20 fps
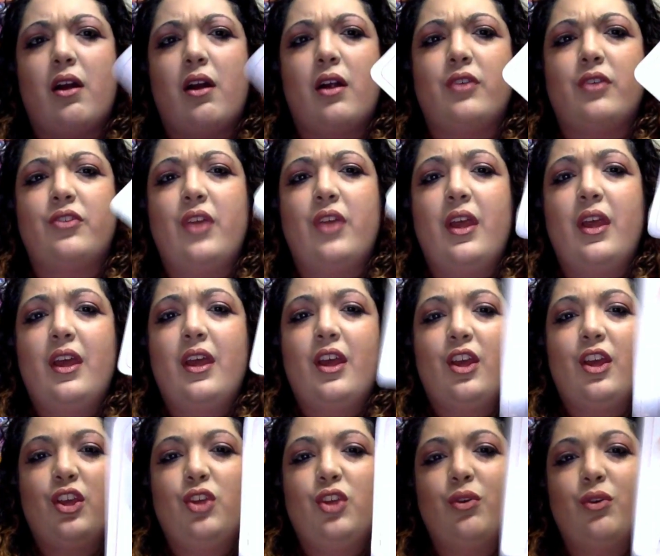cards,
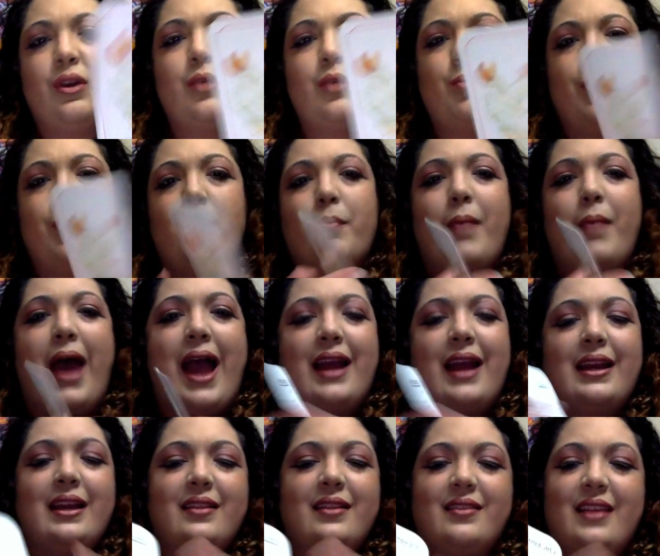you can put
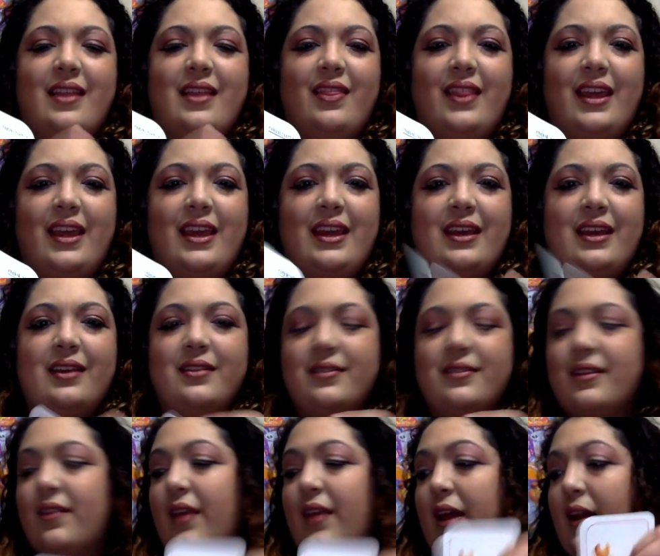magnets on these
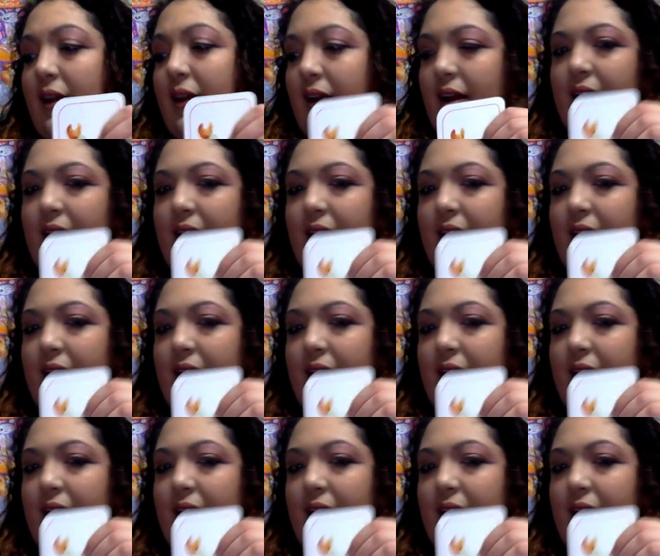and then